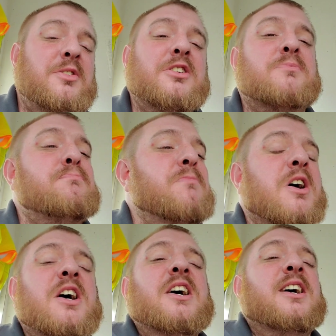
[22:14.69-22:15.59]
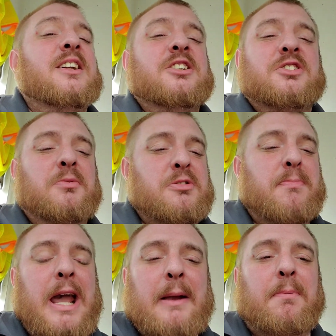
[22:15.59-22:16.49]
There's there's so much
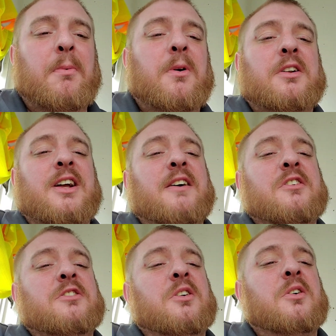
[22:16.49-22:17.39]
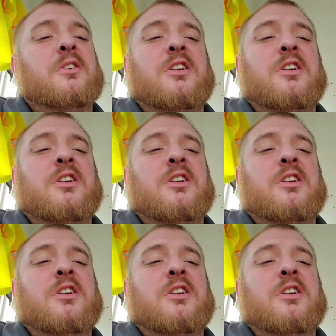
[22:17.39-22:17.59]
paperwork they have to do.